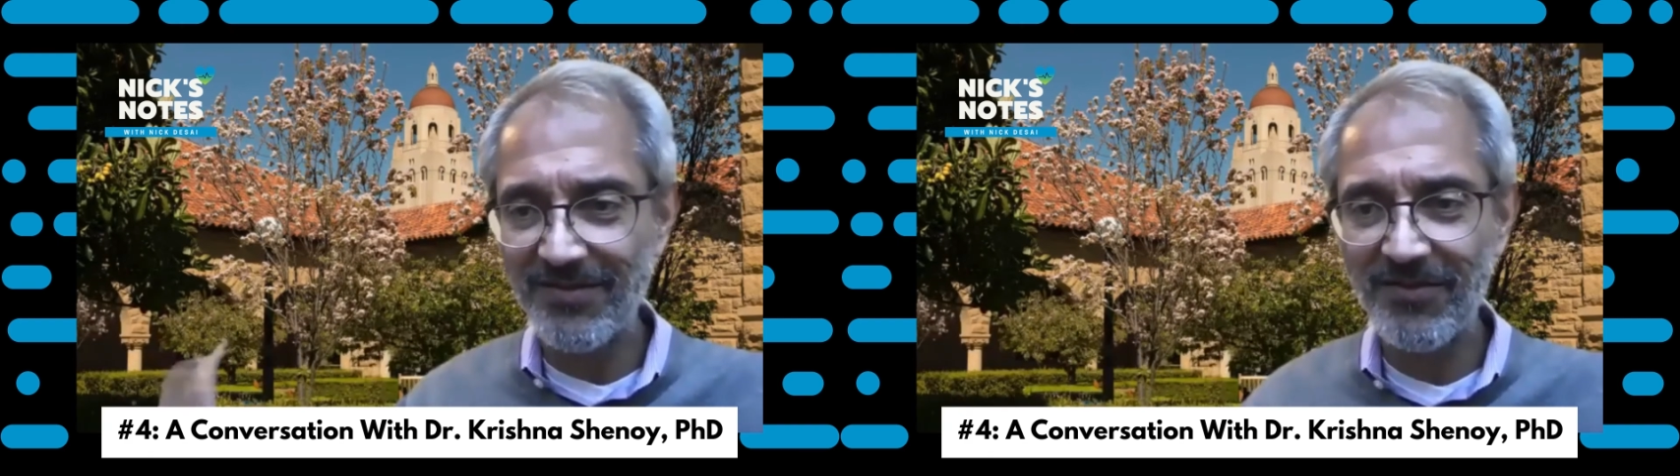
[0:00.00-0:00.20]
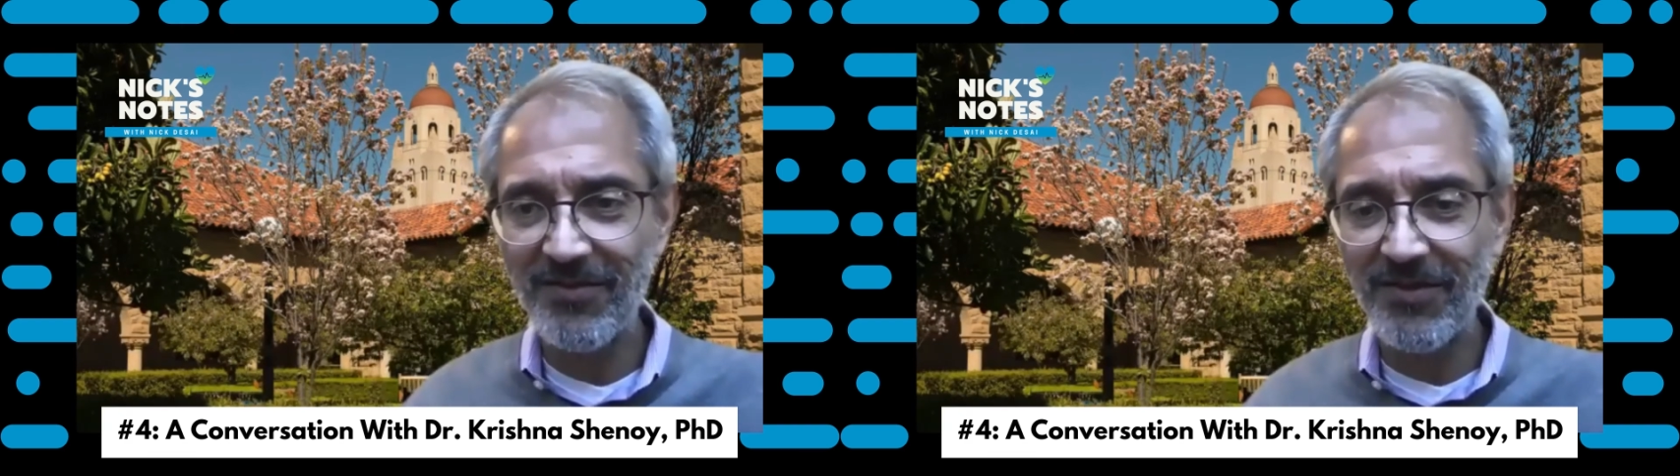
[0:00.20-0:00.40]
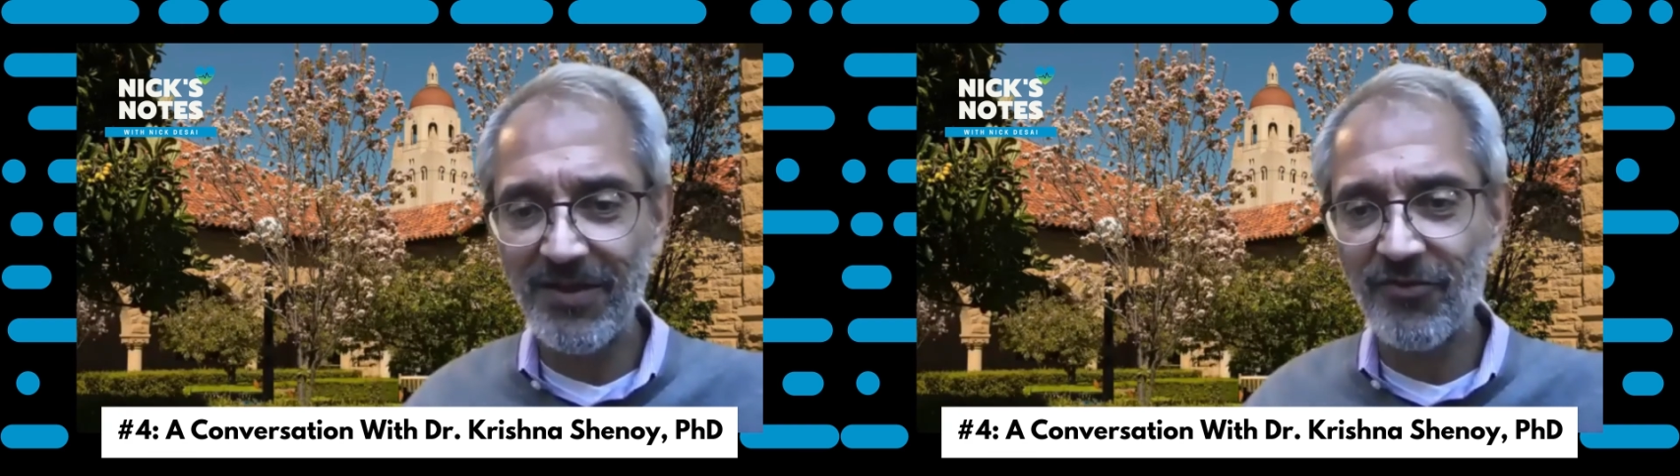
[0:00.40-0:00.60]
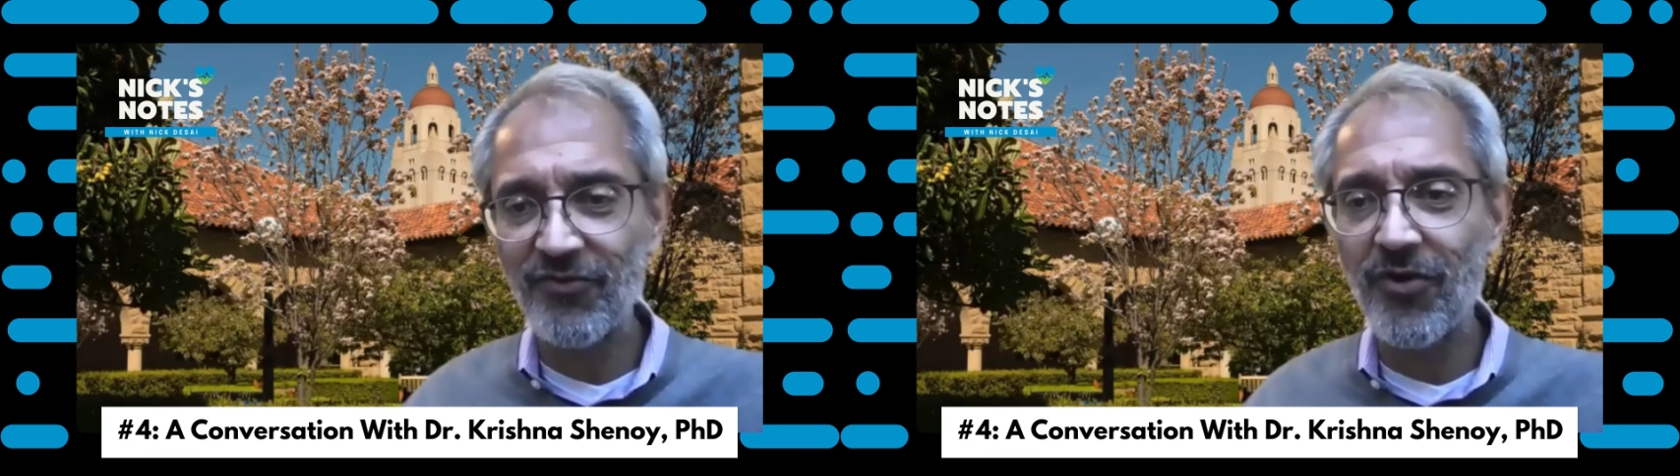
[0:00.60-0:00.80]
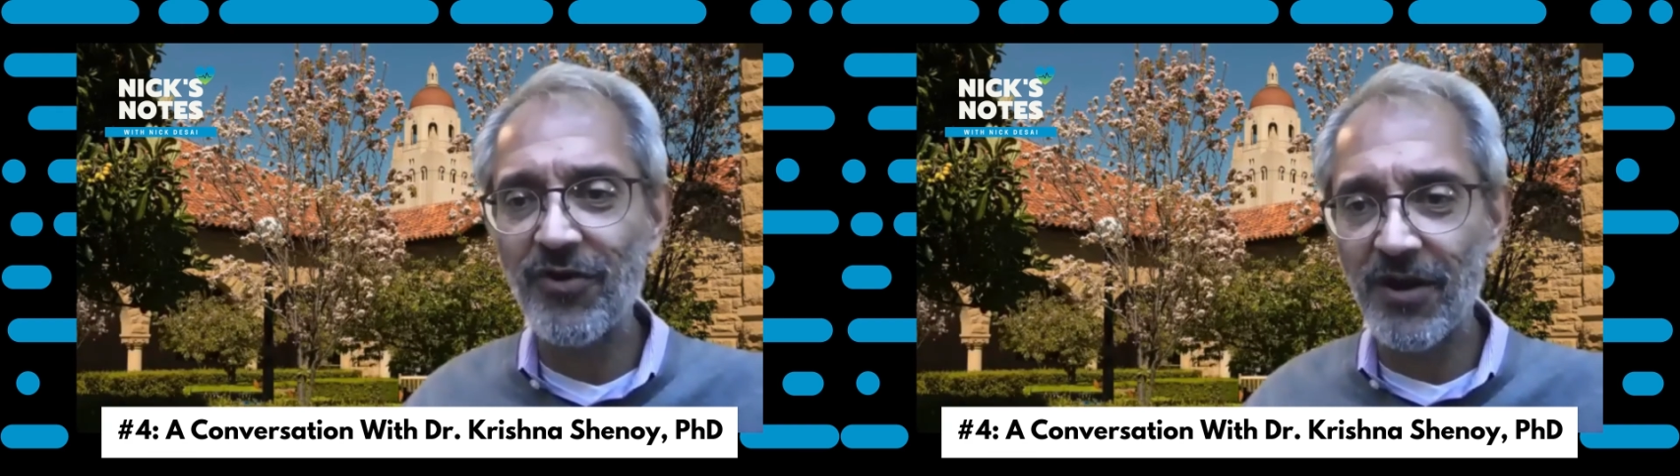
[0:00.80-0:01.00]

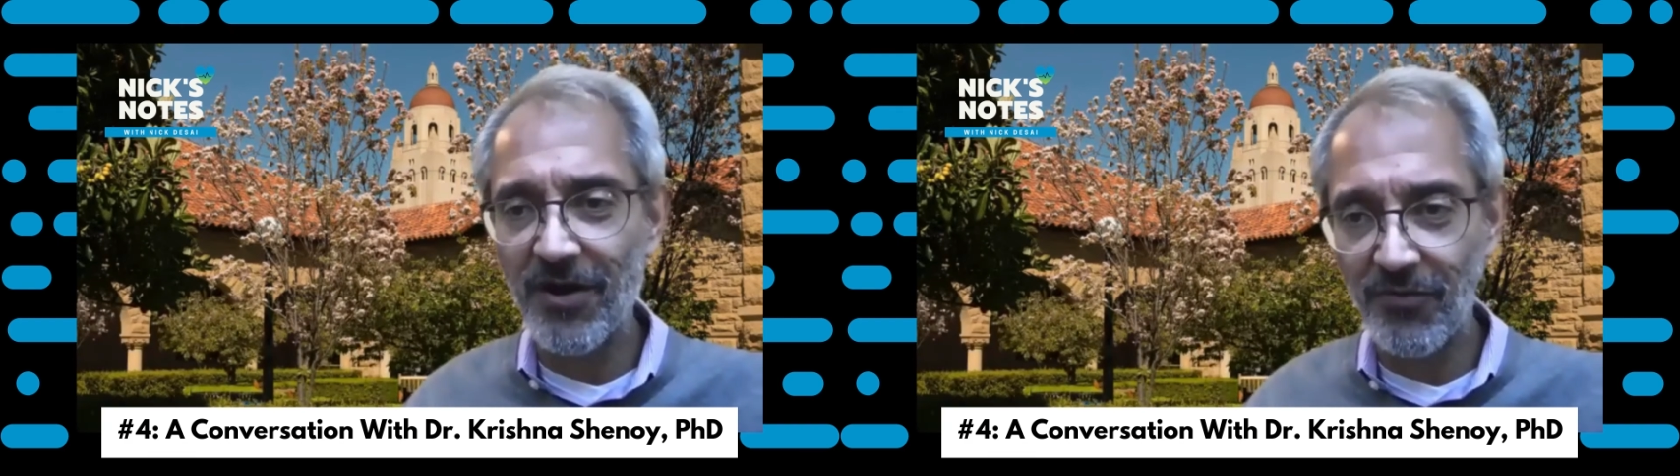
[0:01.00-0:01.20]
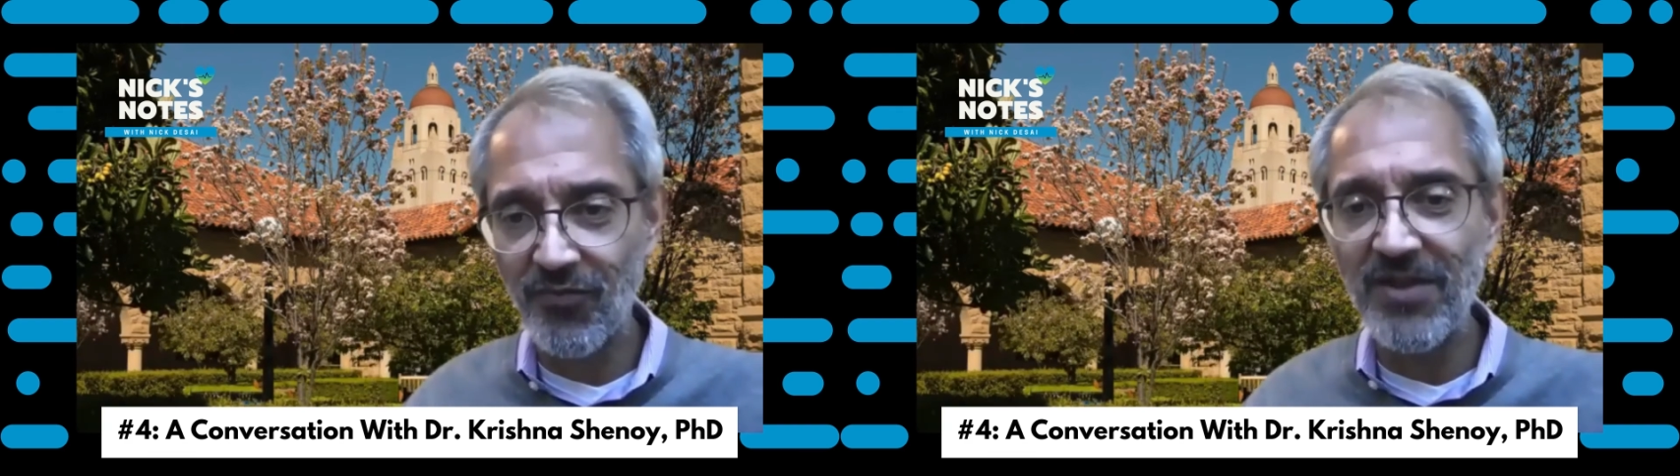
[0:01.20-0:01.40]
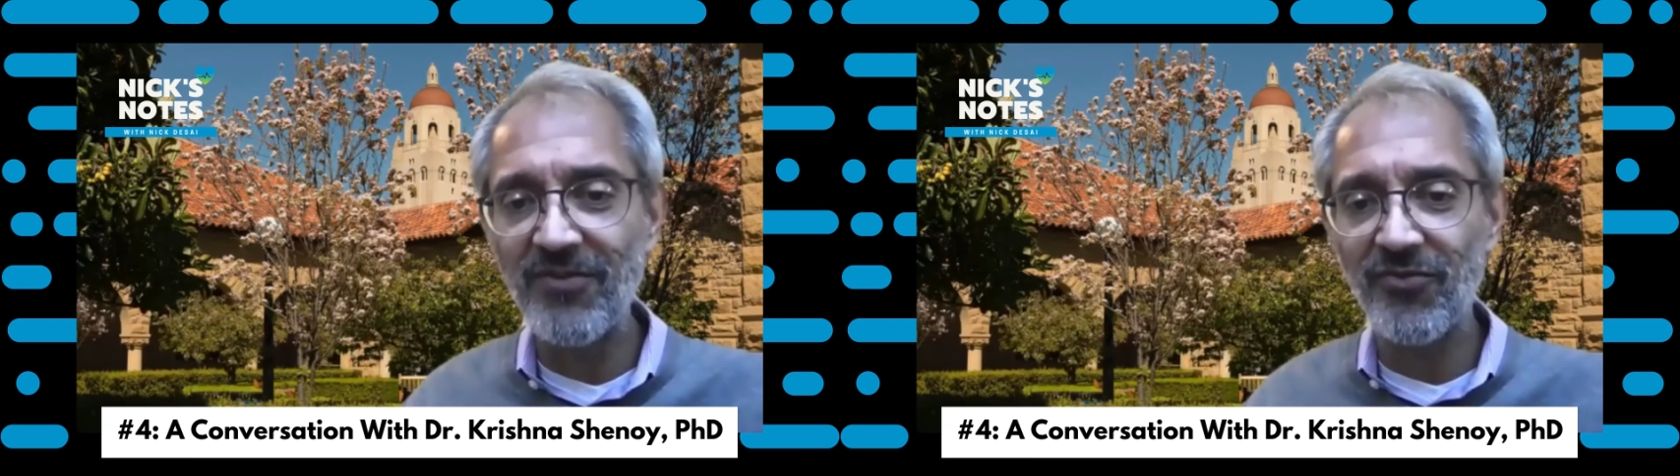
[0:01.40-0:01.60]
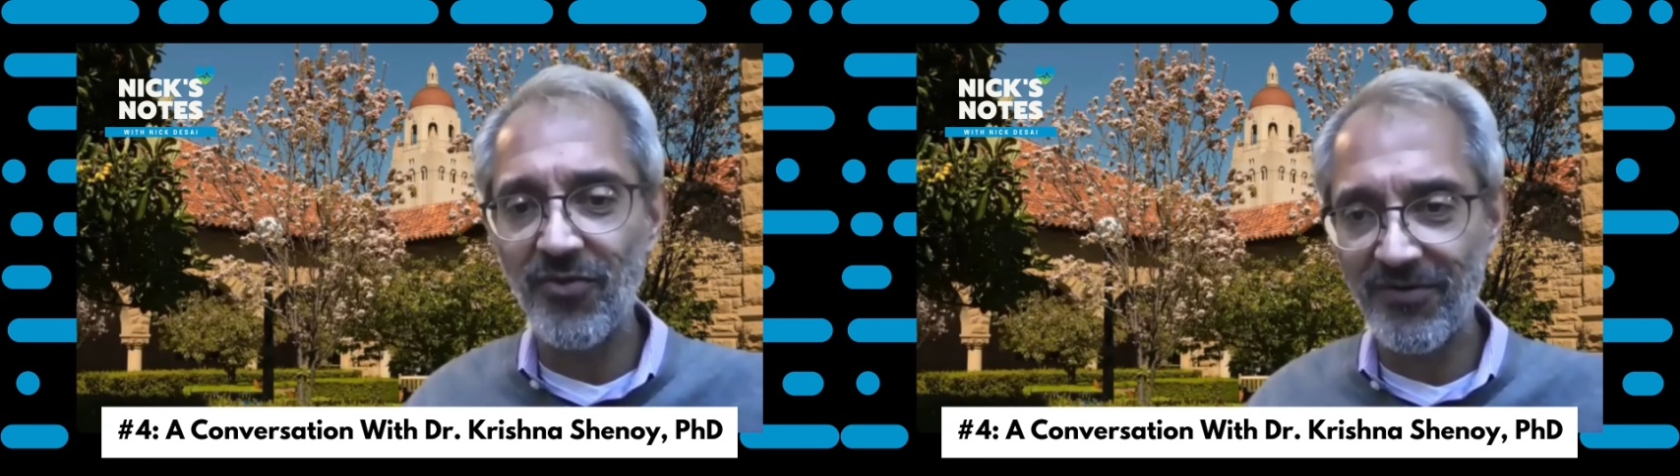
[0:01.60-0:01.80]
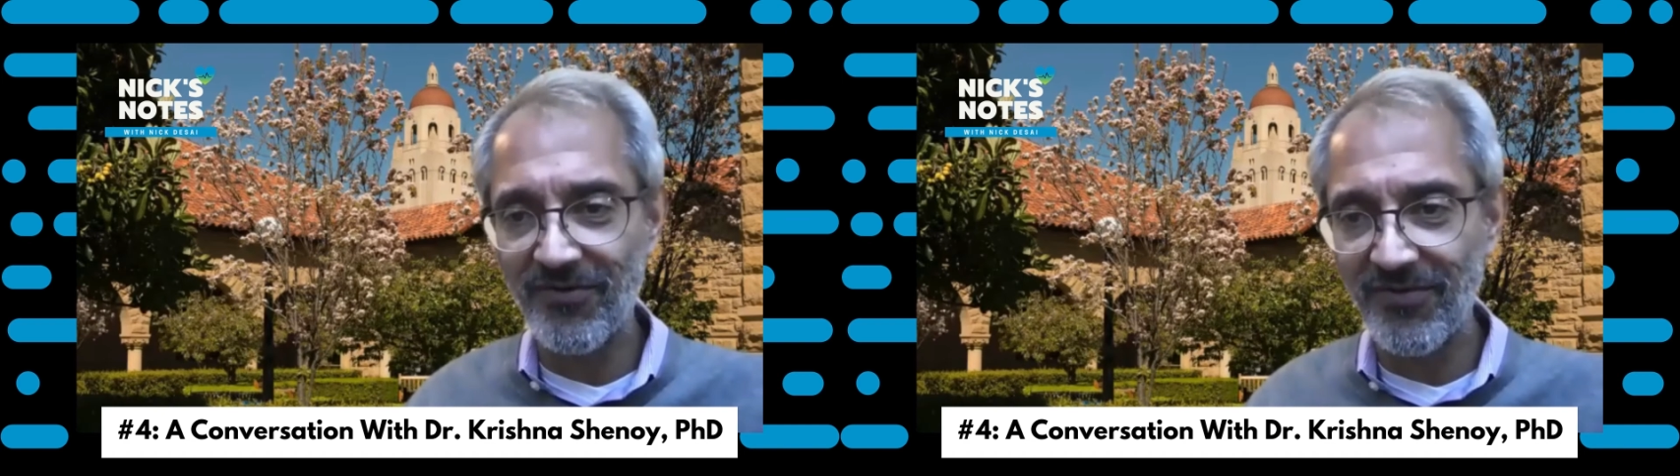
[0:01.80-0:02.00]
extraordinary
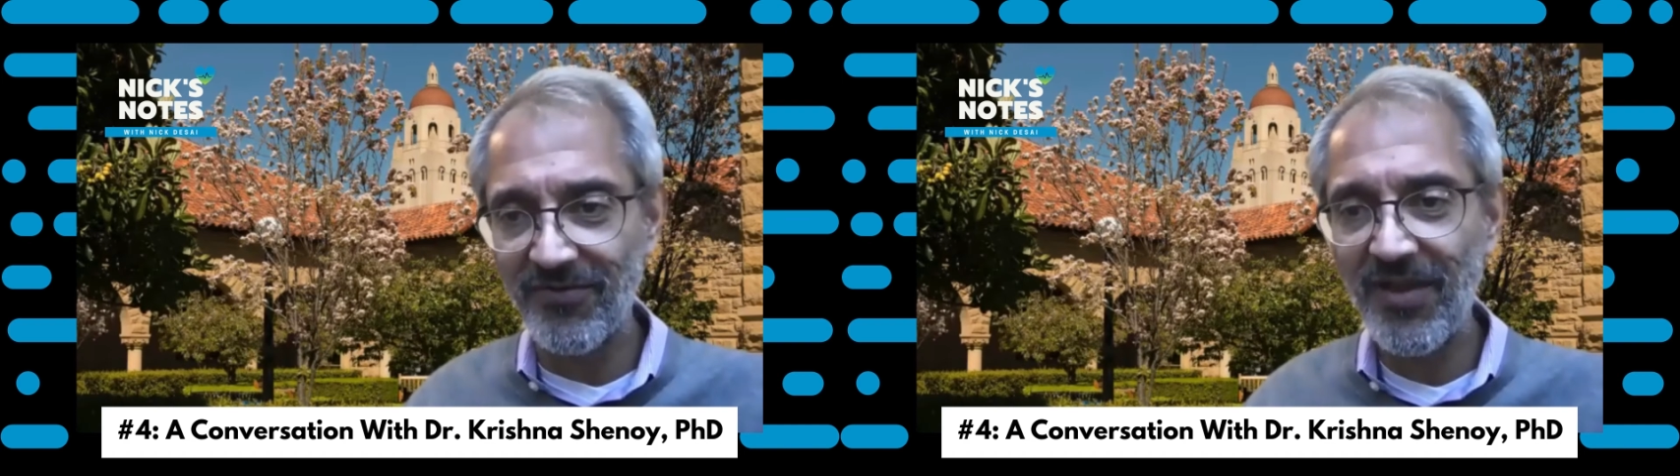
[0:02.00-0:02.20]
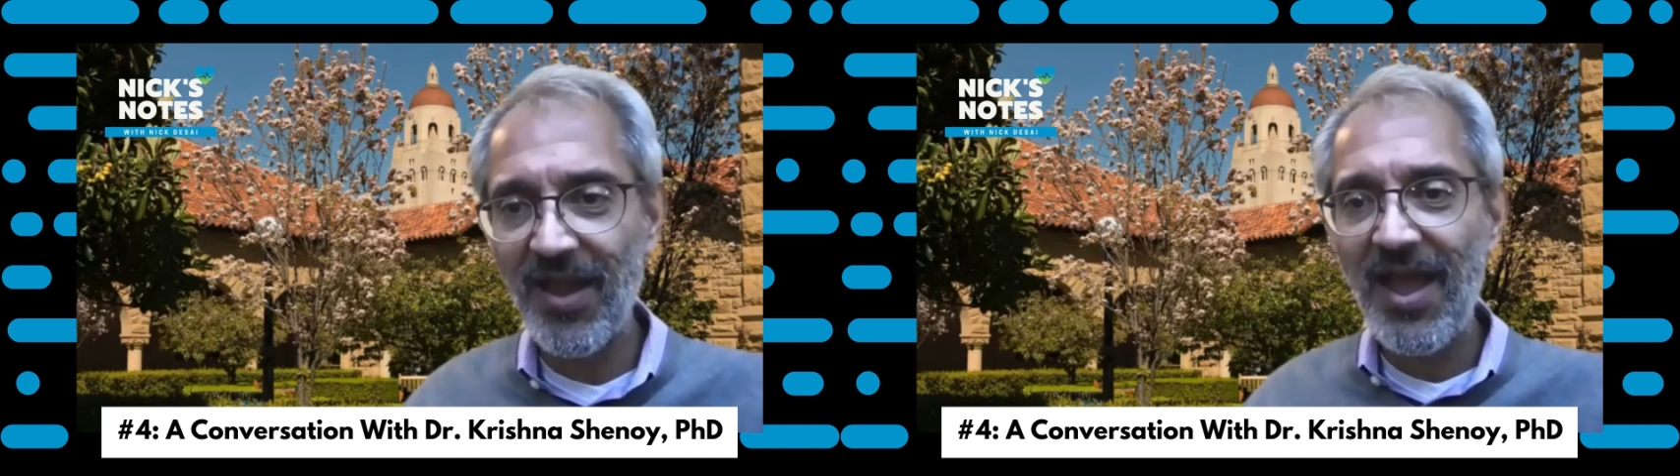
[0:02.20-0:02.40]
resources.